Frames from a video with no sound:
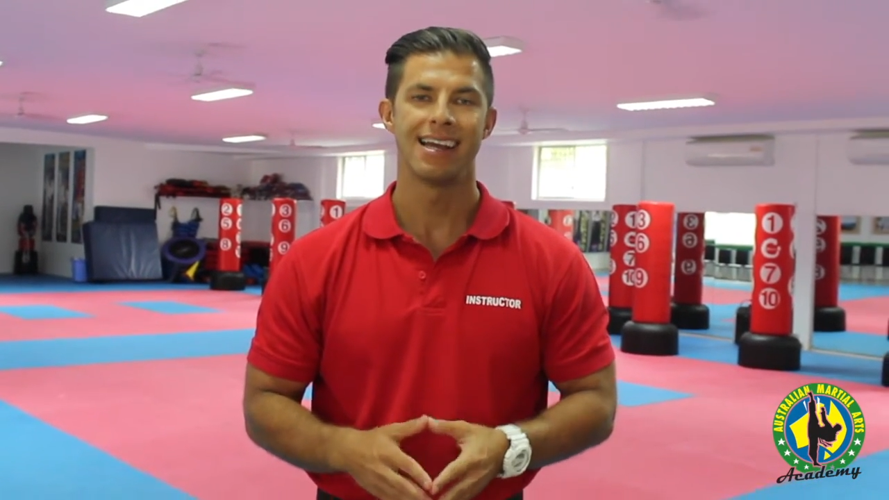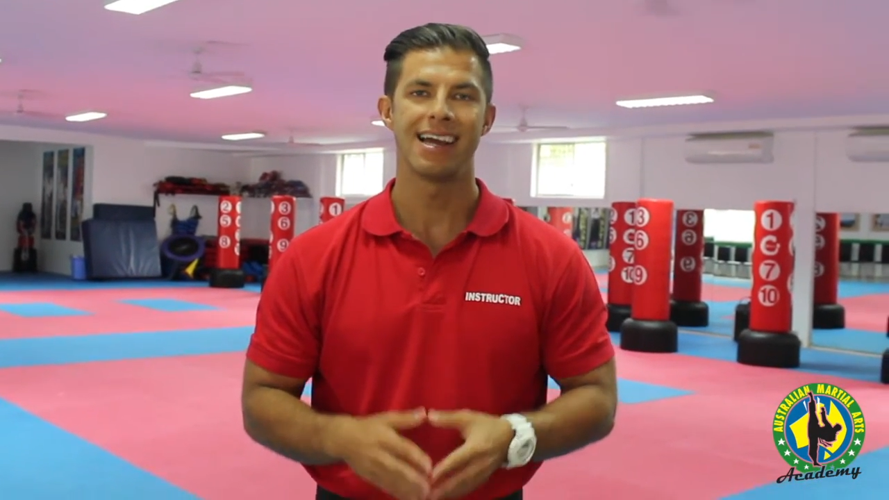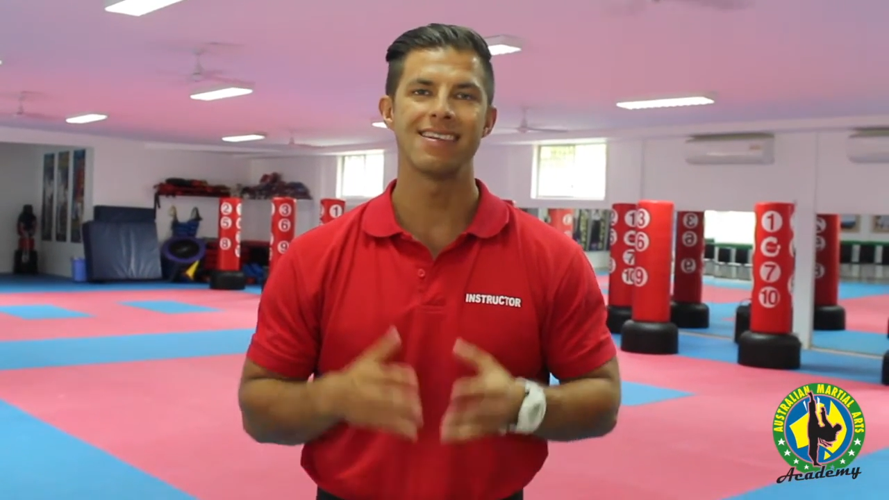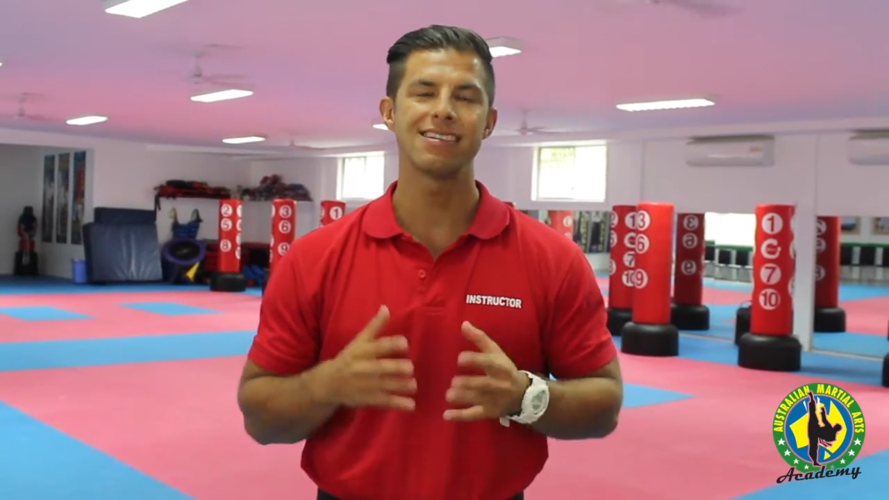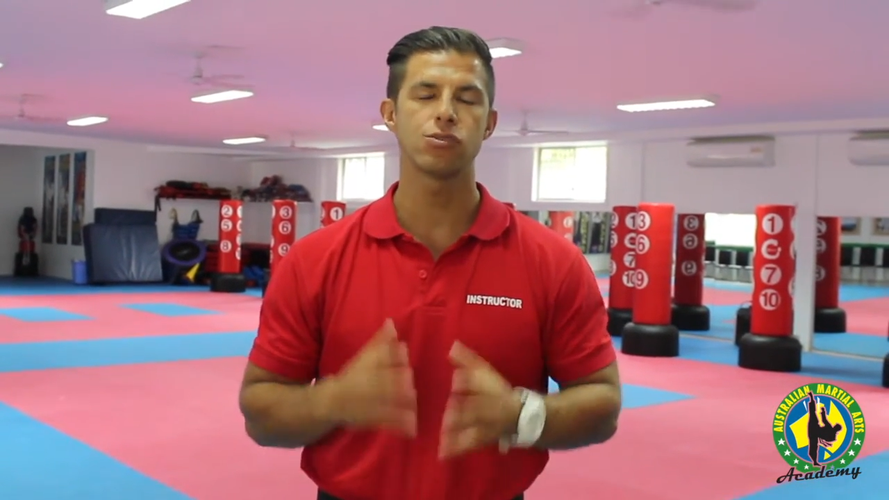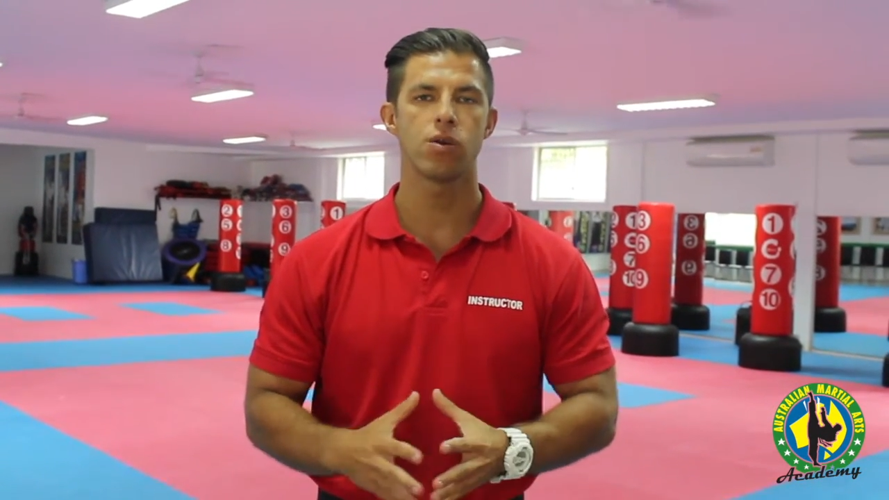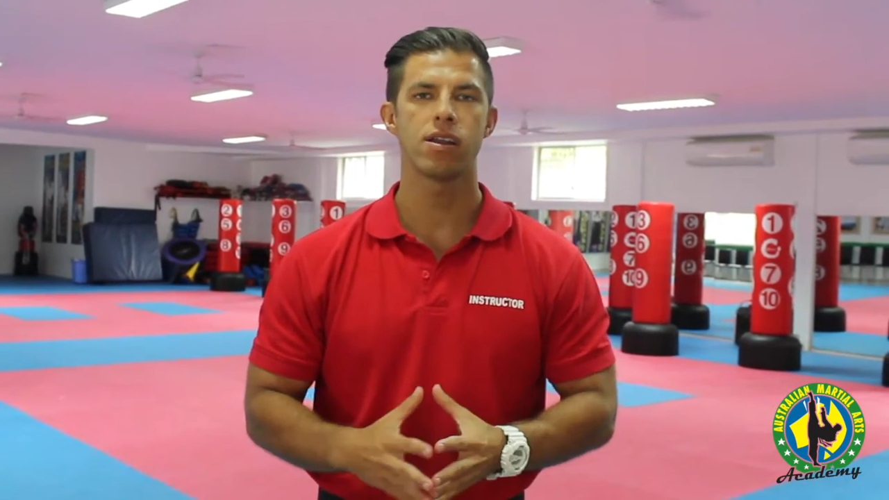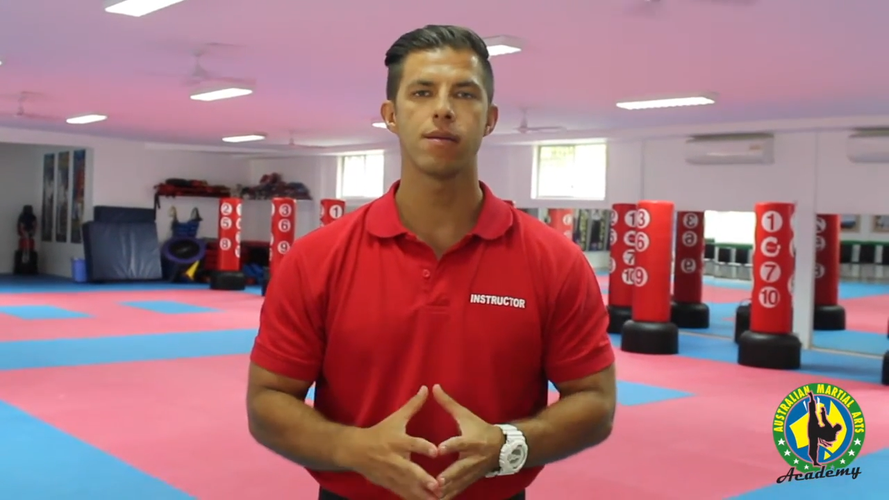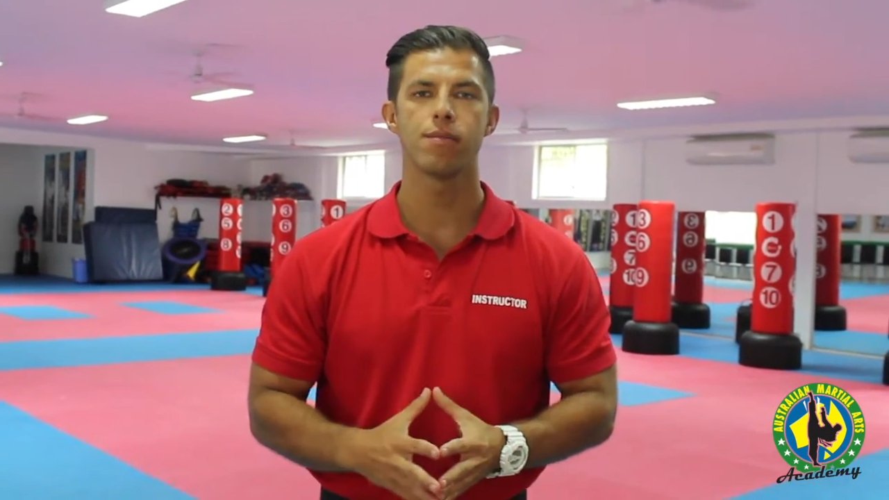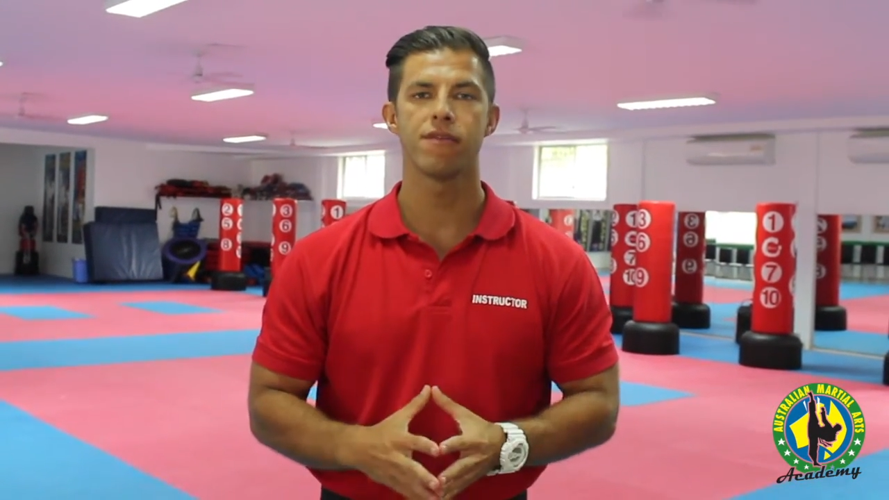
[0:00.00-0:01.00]
Now this is
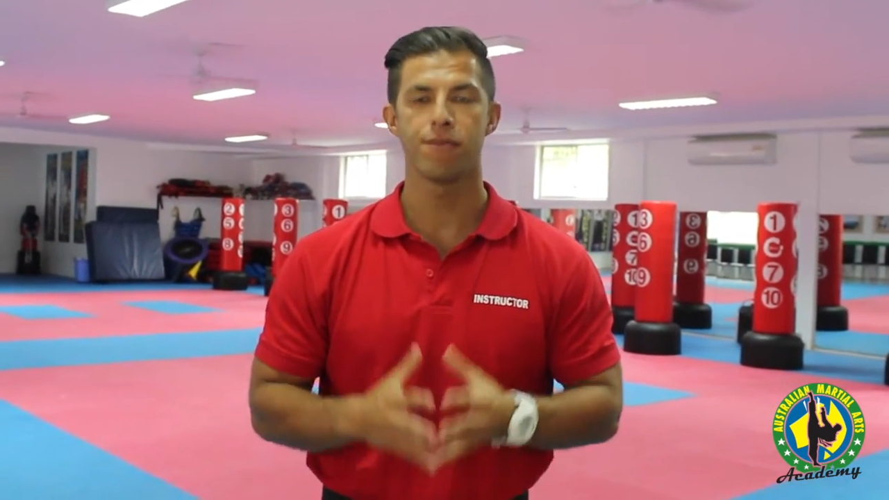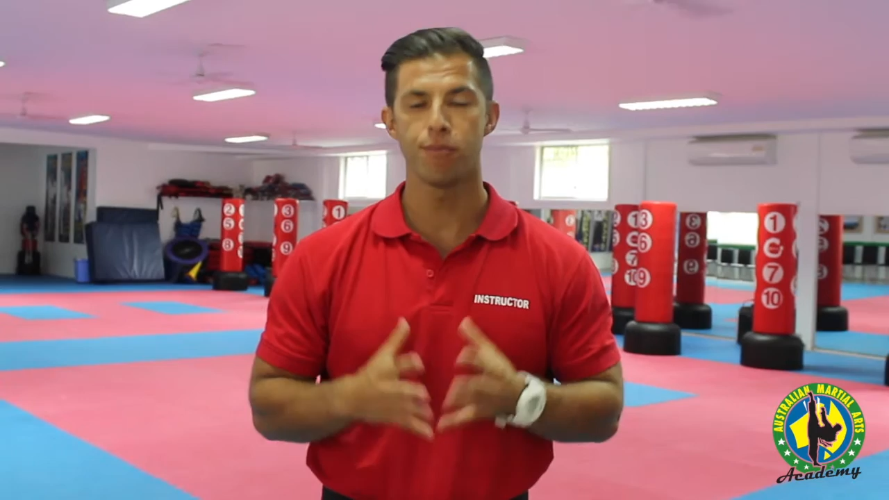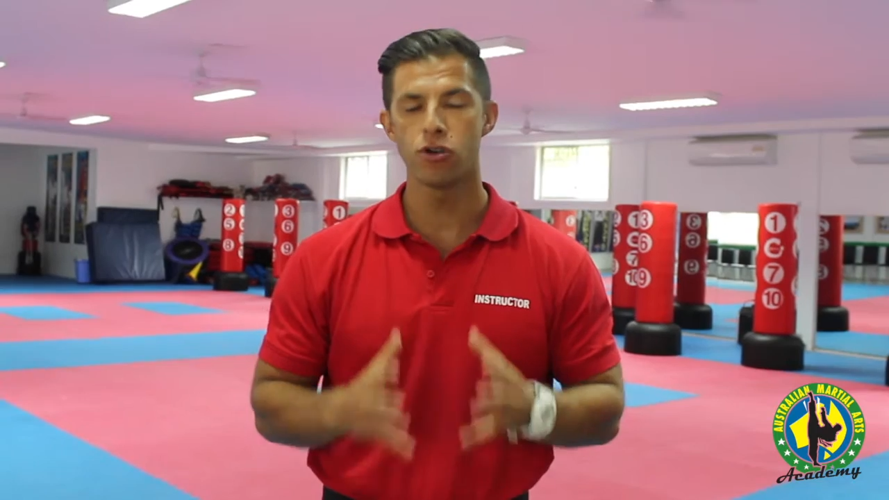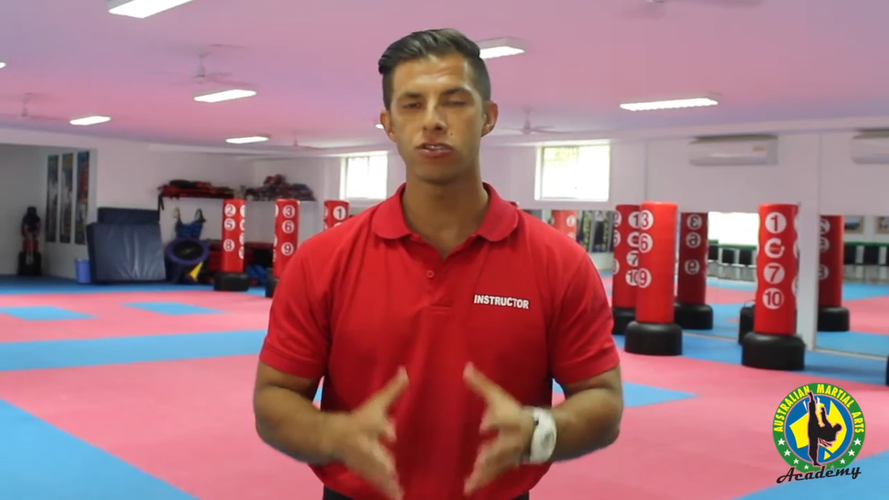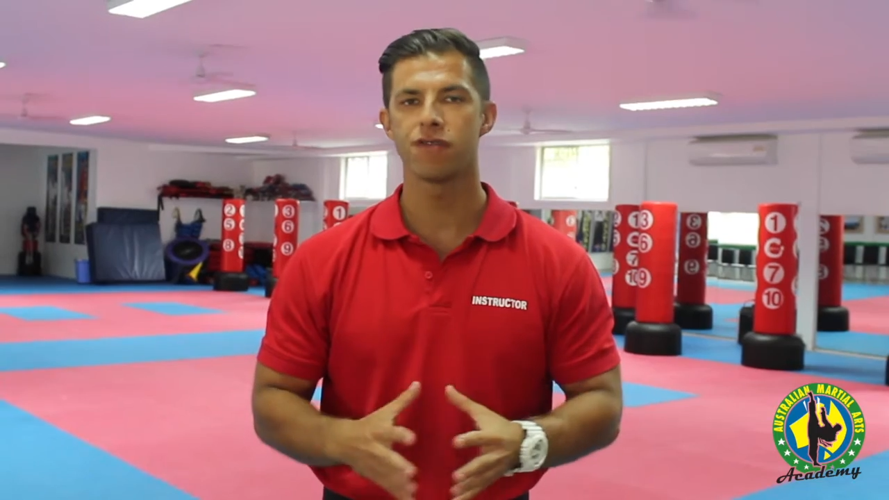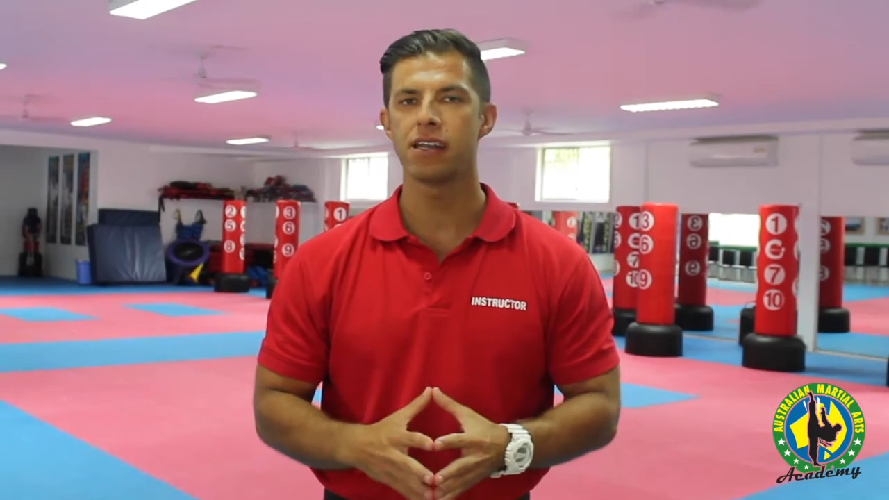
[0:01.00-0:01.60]
one of the most